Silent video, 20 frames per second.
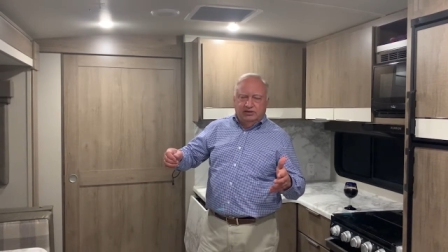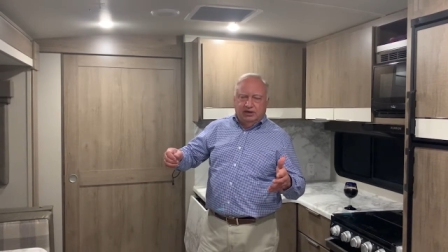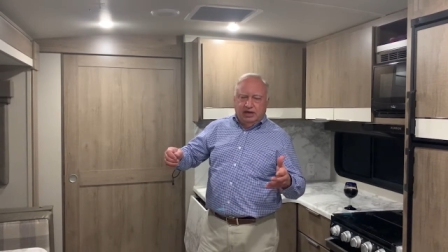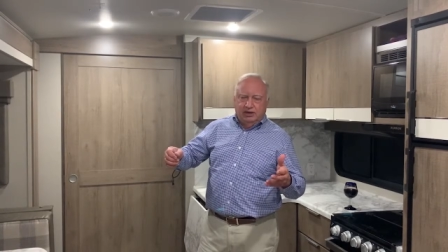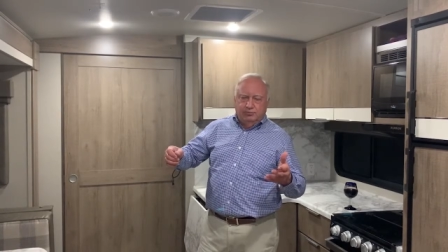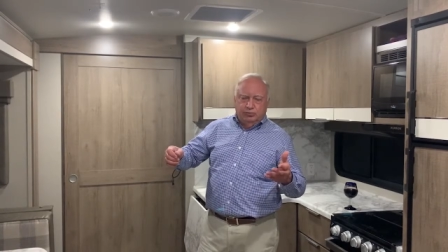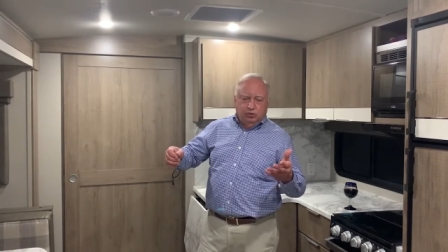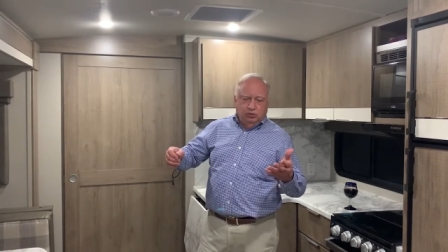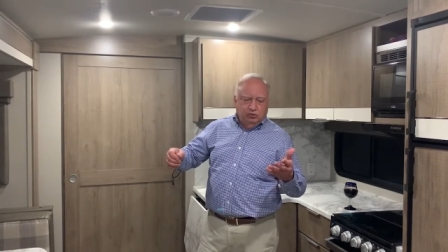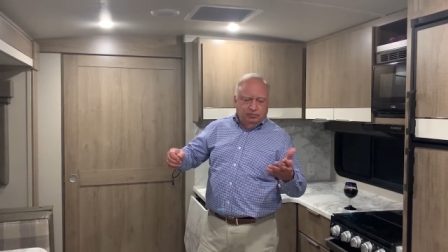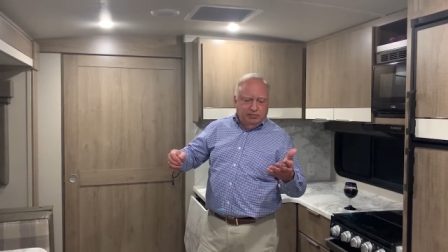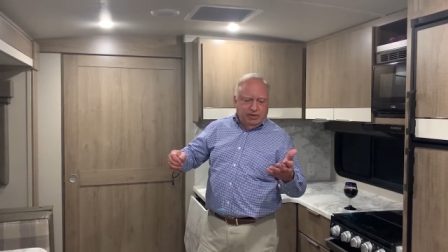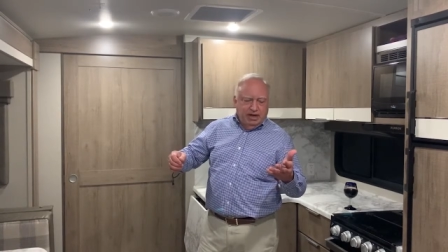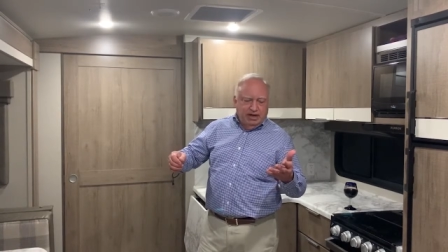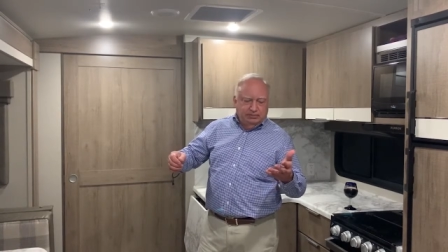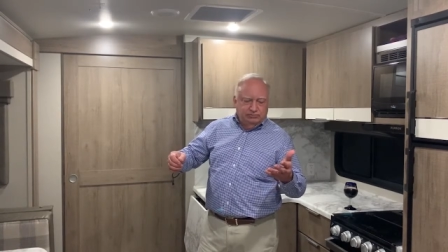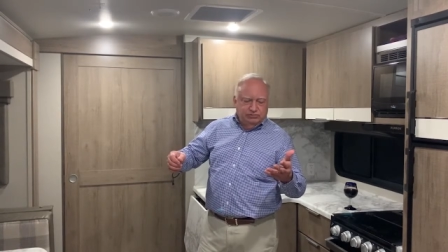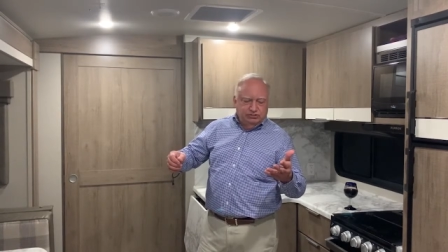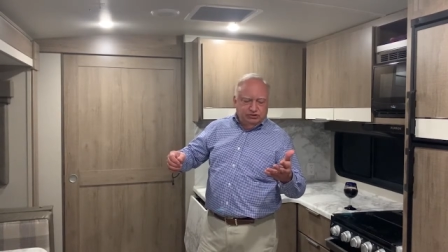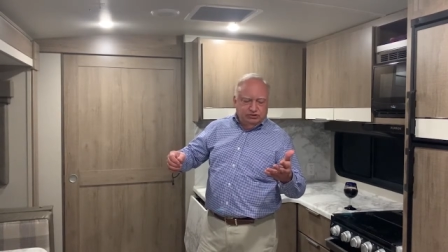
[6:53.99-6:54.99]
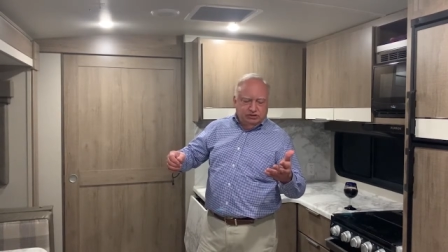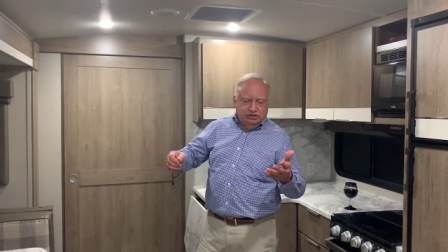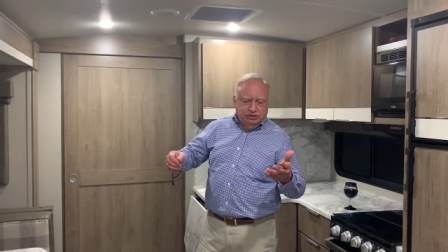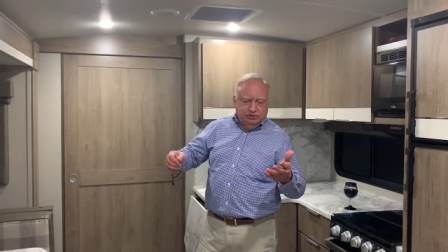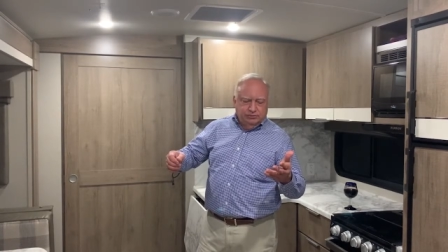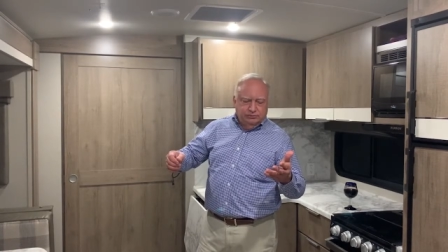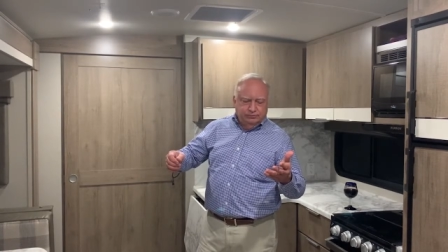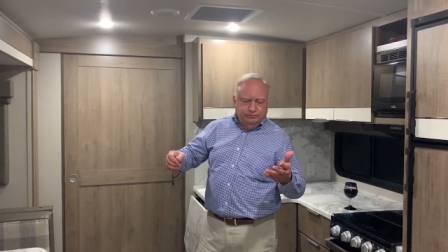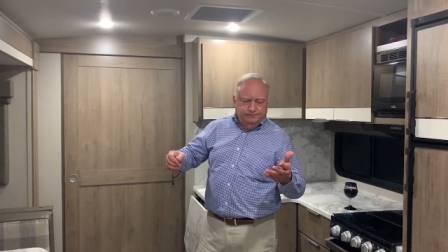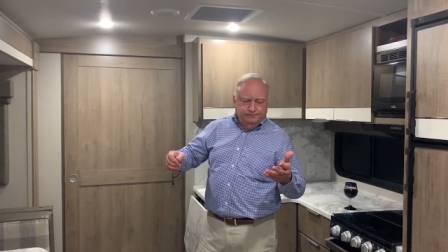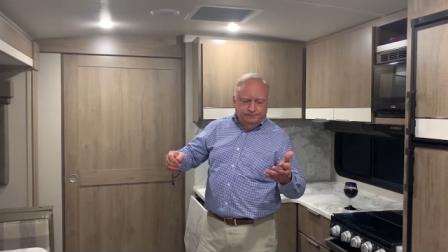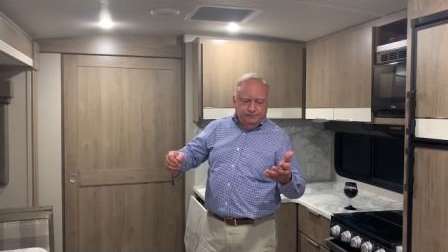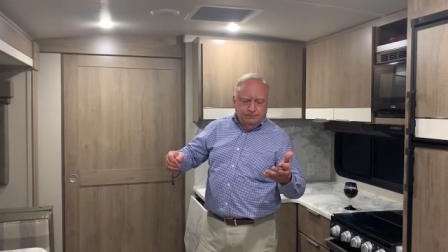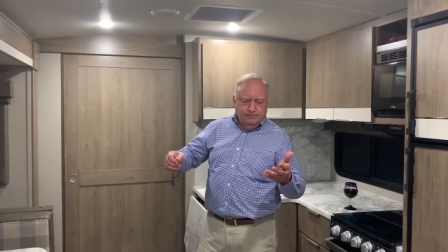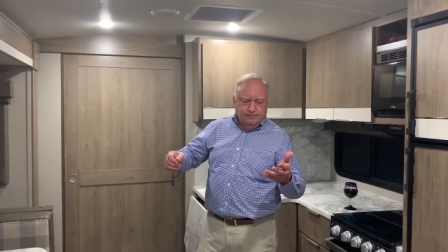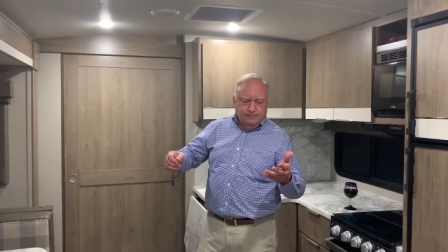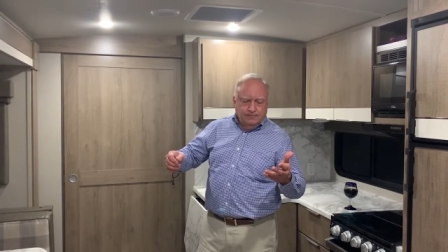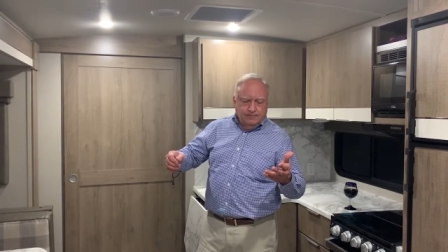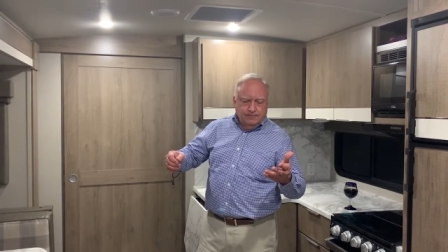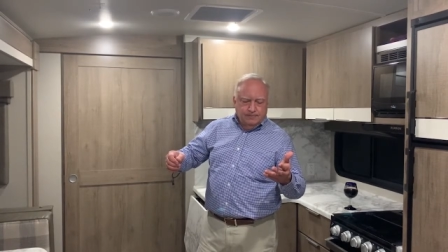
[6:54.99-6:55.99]
I pulled maps on
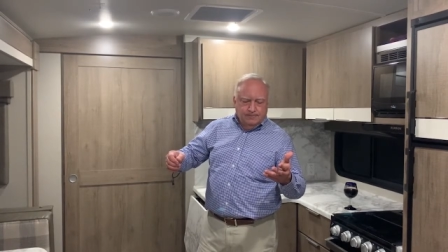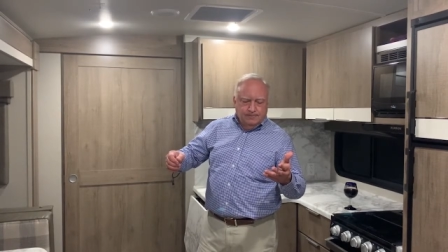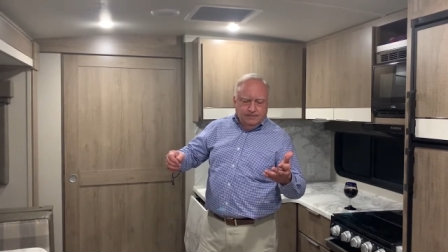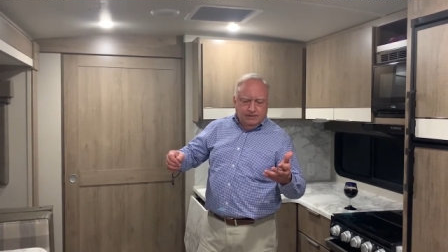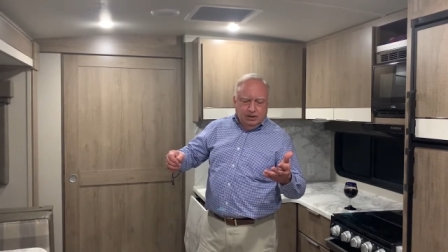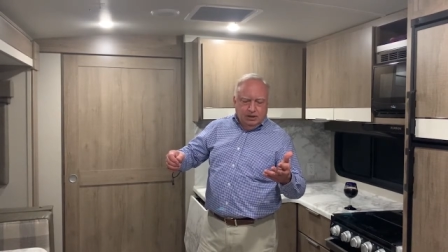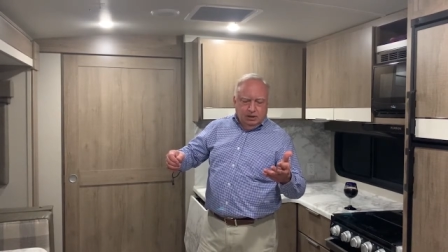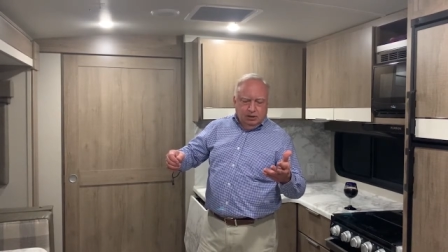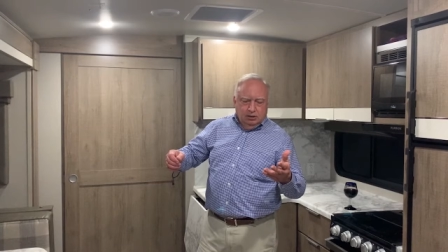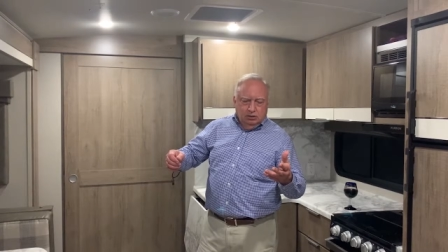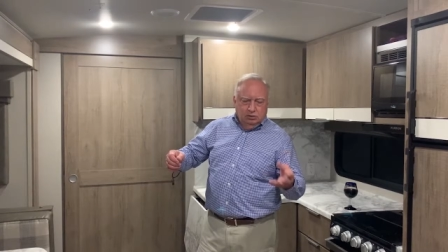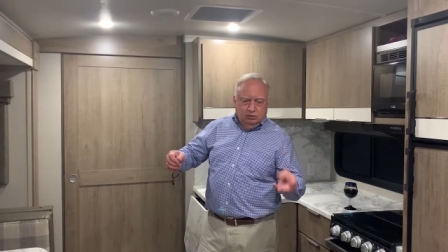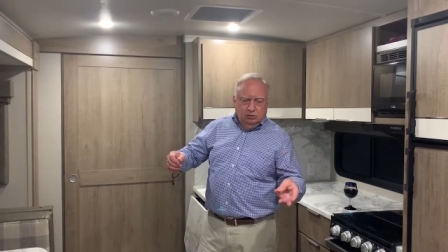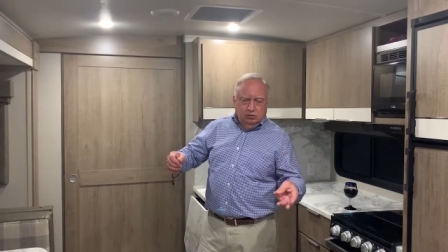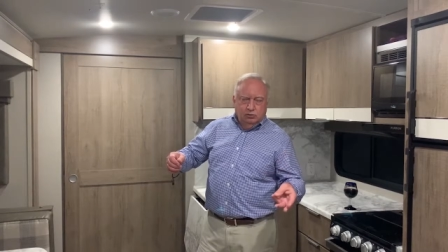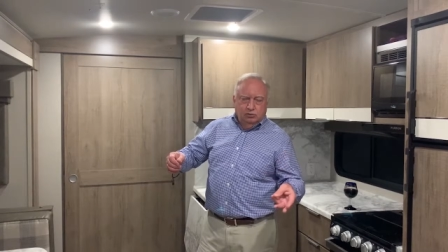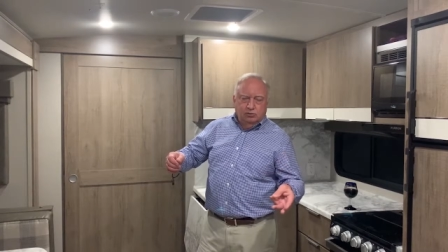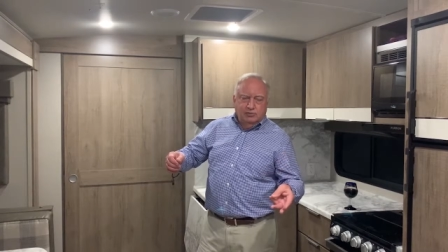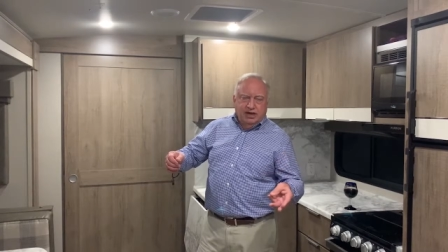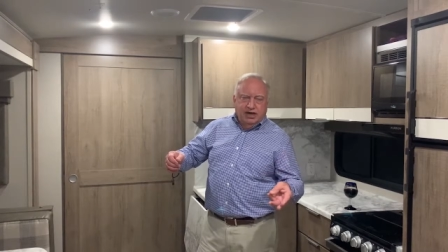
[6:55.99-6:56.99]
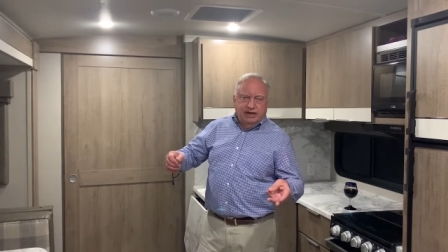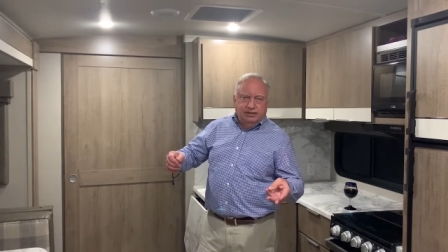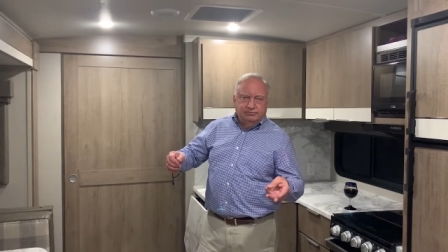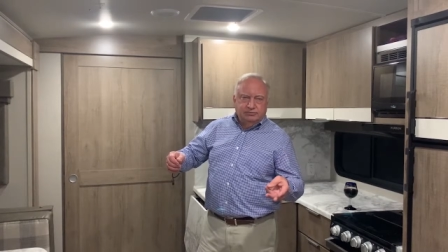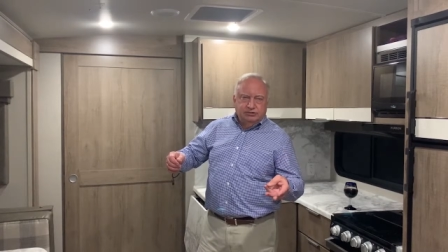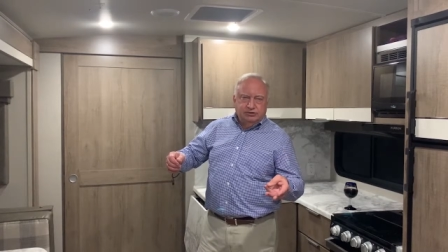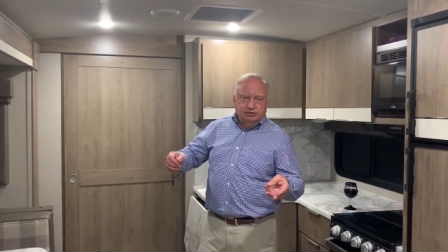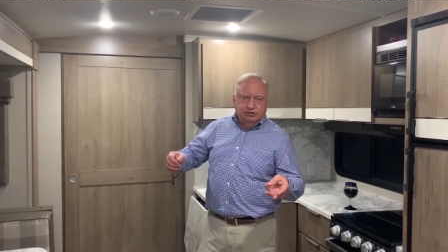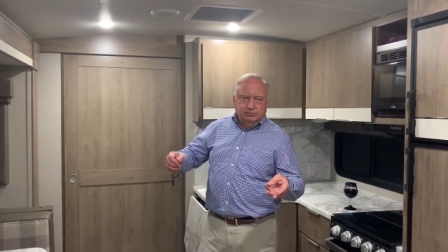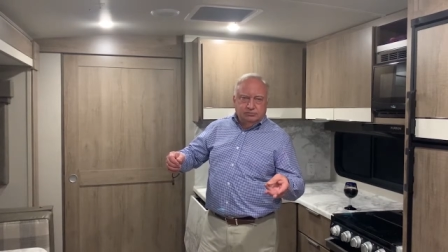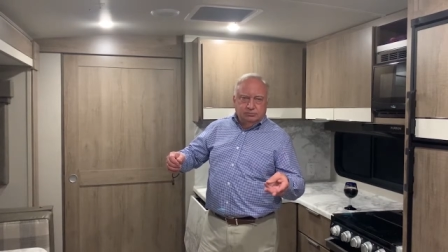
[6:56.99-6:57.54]
Google Maps,